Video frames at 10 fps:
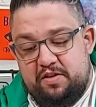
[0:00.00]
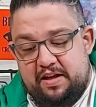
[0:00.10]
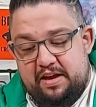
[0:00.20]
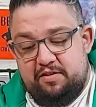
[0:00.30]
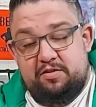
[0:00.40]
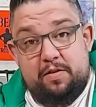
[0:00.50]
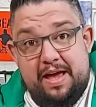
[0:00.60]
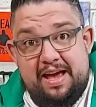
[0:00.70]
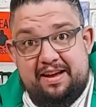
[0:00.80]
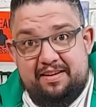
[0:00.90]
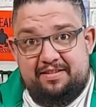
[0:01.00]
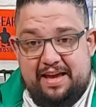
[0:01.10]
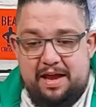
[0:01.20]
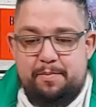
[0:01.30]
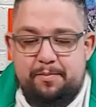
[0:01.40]
to the end so the air can
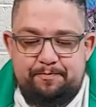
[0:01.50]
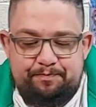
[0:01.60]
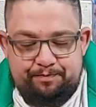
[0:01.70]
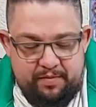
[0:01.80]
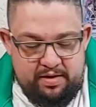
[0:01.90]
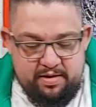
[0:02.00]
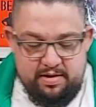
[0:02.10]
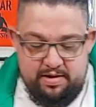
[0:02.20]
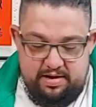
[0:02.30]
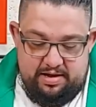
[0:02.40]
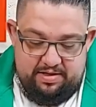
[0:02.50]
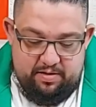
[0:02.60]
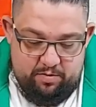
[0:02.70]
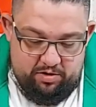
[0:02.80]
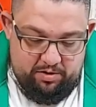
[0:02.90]
escape. And
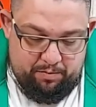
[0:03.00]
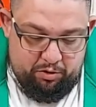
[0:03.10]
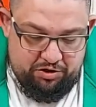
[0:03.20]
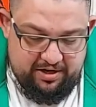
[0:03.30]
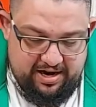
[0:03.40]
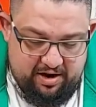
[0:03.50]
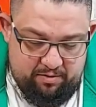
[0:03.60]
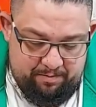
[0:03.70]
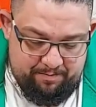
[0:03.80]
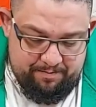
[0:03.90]
then we're going to push it down